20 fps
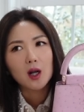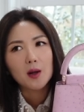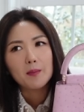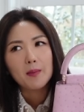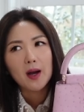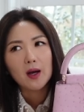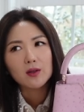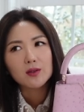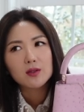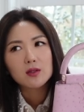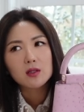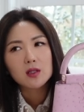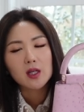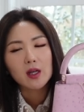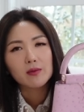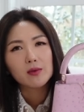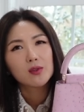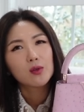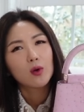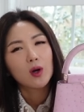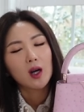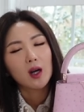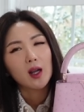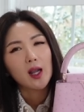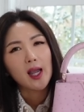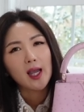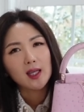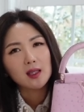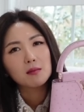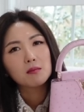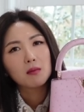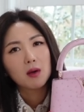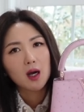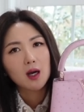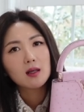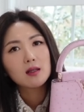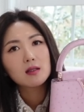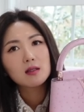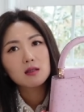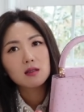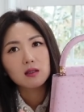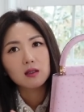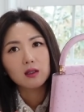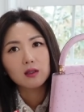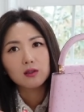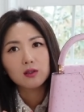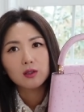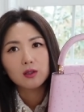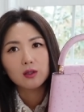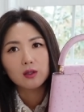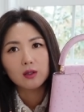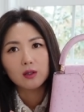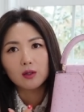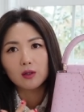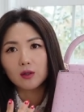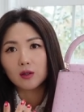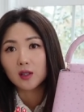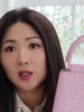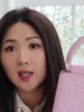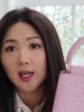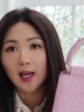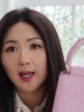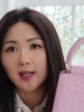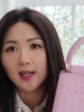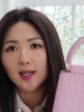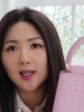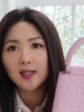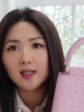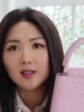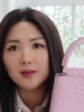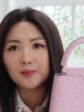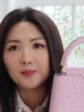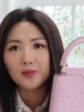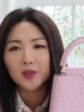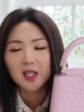about seven or eight months to get it